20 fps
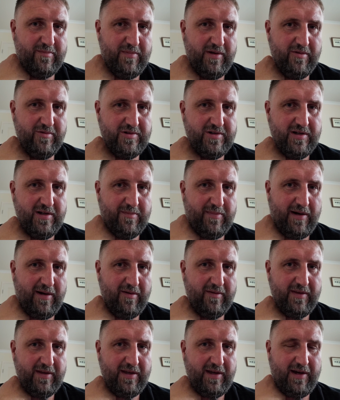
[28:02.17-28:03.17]
mooching
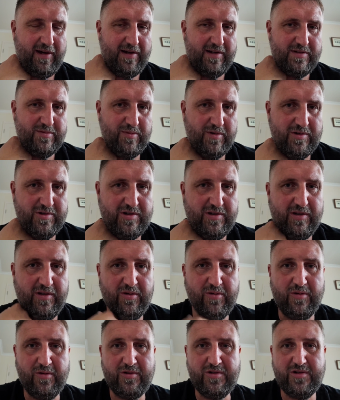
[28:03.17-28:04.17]
about the cars, watching the
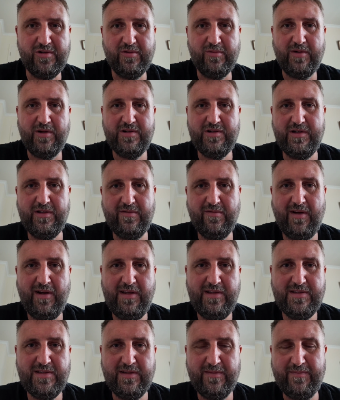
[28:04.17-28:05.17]
auction or watching the
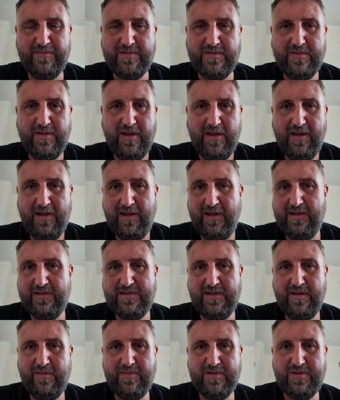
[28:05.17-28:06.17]
racing. And
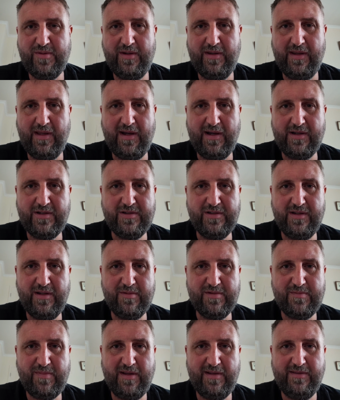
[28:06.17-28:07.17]
so in between the action there
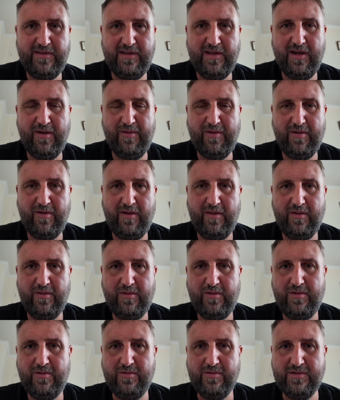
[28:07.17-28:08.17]
was plenty going on in the
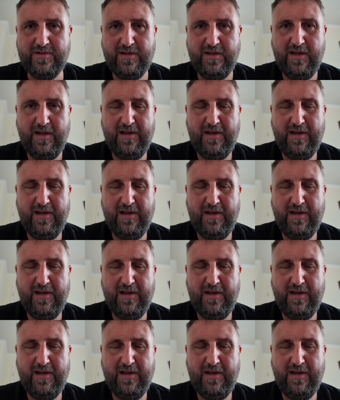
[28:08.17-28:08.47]
halls.